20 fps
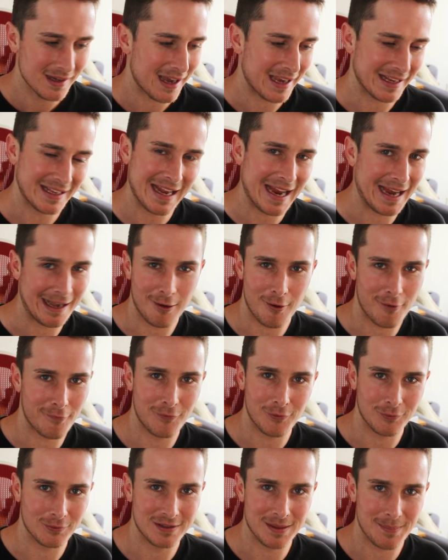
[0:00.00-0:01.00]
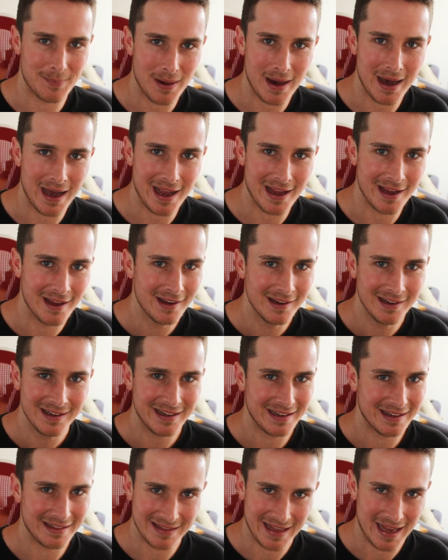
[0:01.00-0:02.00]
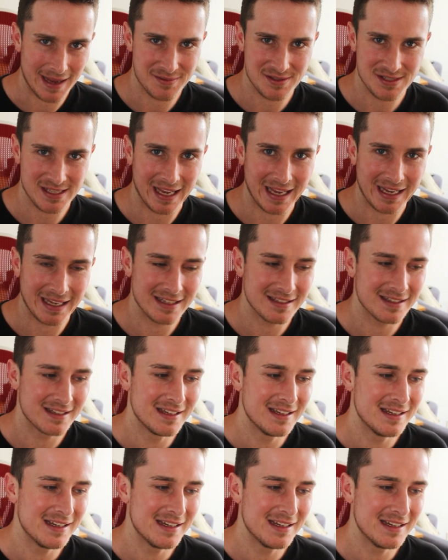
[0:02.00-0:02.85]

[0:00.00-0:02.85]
I cannot afford to buy an Adapt skate.